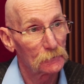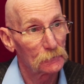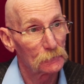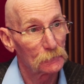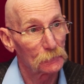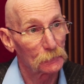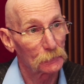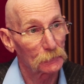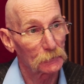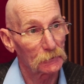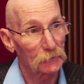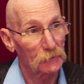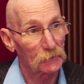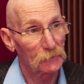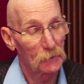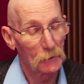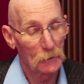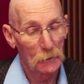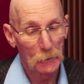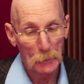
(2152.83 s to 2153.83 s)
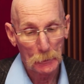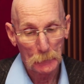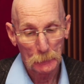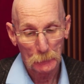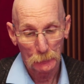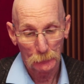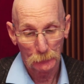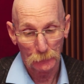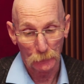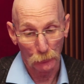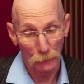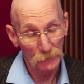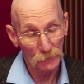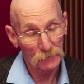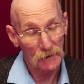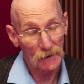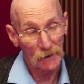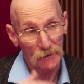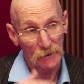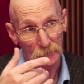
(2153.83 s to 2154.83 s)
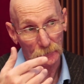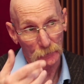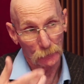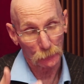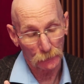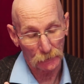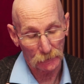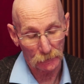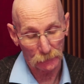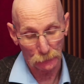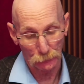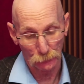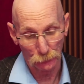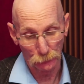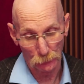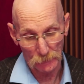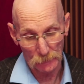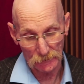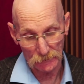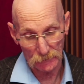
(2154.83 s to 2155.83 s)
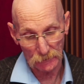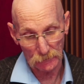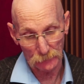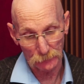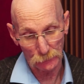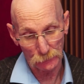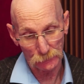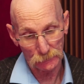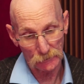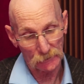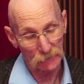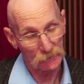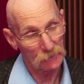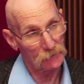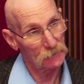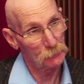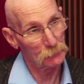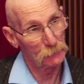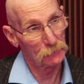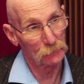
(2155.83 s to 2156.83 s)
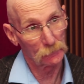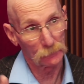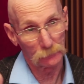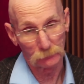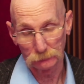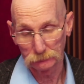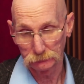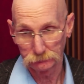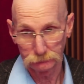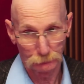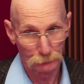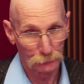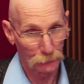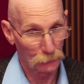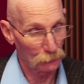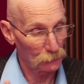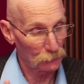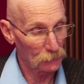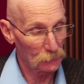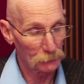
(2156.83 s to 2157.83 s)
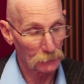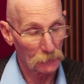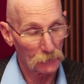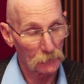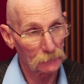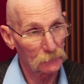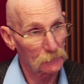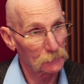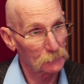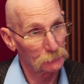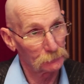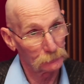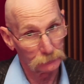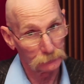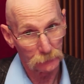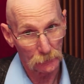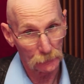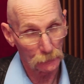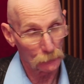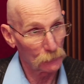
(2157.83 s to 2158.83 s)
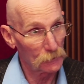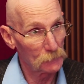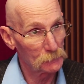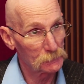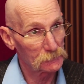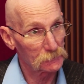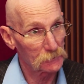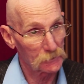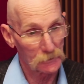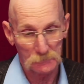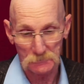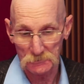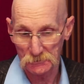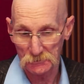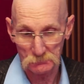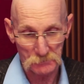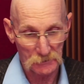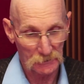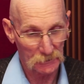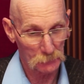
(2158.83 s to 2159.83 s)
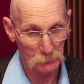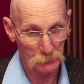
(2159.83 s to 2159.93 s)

Okay? But with that, and going into rulemaking, if you take any bill, pull it up on the website, just pick a